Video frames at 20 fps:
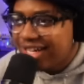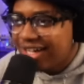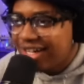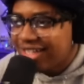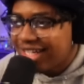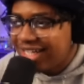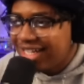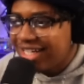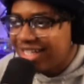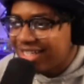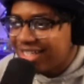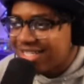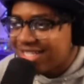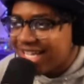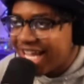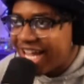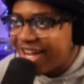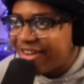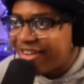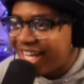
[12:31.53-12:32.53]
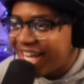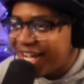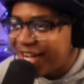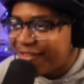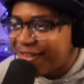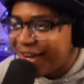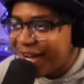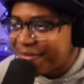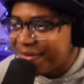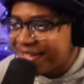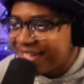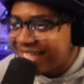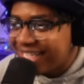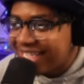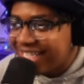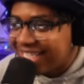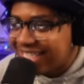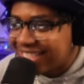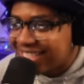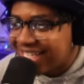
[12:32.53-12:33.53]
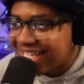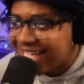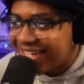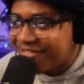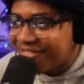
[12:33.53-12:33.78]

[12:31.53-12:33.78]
That nigga SoundCloud rapper is that